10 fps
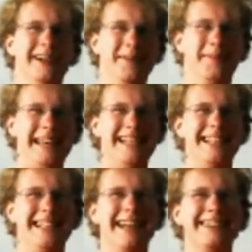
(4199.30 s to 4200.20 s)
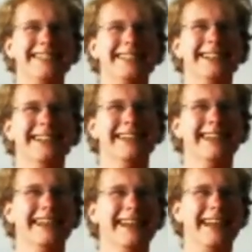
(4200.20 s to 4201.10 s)
want to be a janitor.
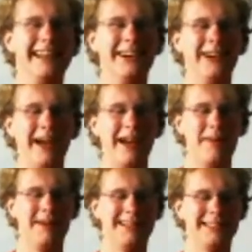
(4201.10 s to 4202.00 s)
You know, but